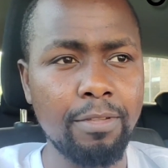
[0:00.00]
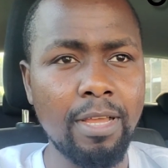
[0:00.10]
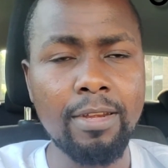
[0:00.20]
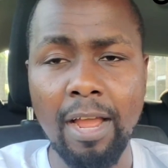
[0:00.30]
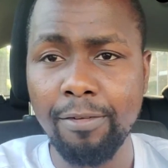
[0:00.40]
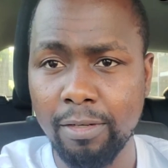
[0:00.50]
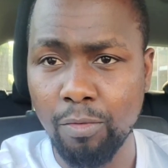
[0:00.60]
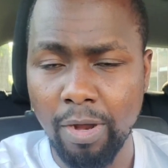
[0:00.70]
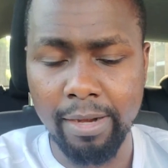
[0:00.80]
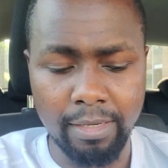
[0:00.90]
without having
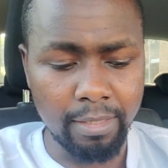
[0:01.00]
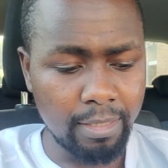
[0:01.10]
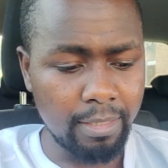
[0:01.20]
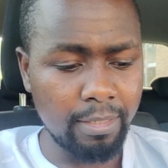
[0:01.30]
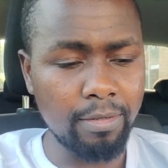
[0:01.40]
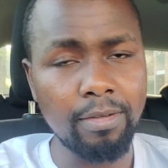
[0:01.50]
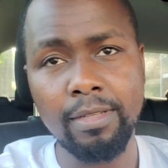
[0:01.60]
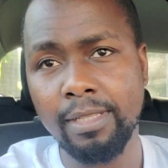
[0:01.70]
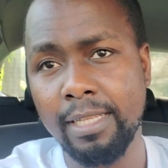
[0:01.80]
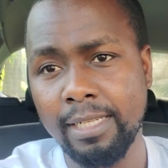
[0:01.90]
to worry. You
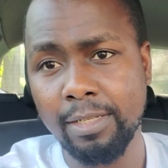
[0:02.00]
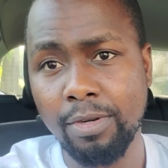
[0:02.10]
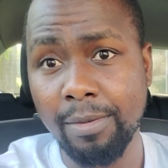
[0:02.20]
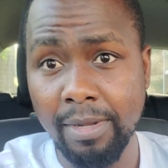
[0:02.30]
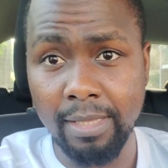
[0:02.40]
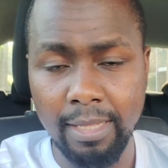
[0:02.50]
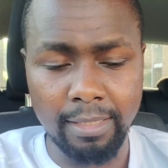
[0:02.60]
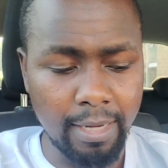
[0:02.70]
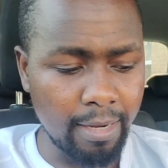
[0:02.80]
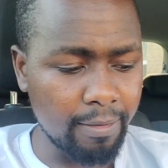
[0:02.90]
know, they just want to make
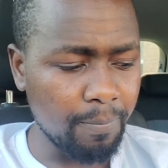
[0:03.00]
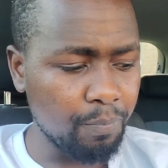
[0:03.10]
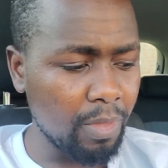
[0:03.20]
things hard.